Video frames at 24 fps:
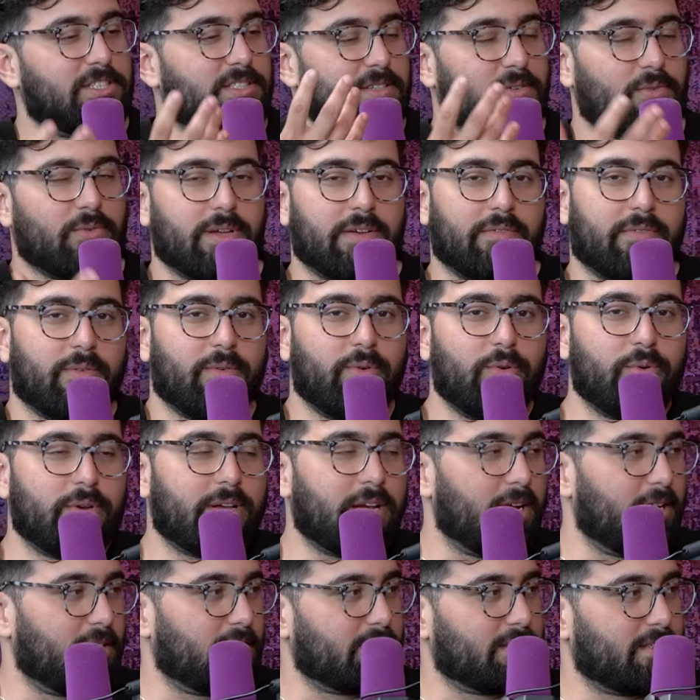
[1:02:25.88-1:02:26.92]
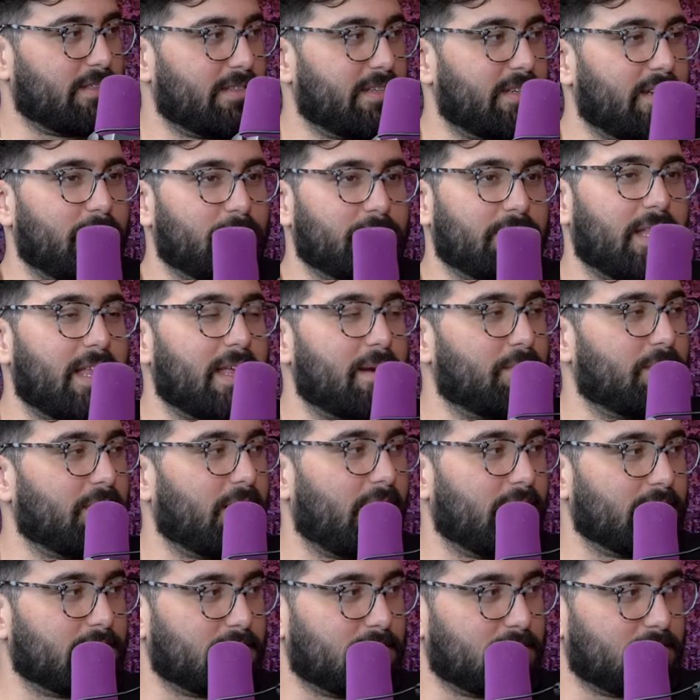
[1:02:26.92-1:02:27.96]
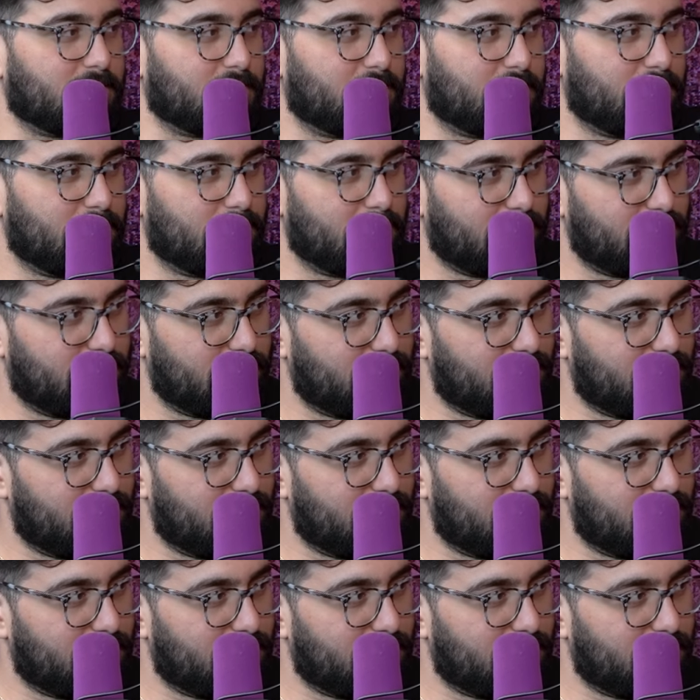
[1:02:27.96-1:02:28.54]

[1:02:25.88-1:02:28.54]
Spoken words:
I just don't give a, who cares? Then let him dox us.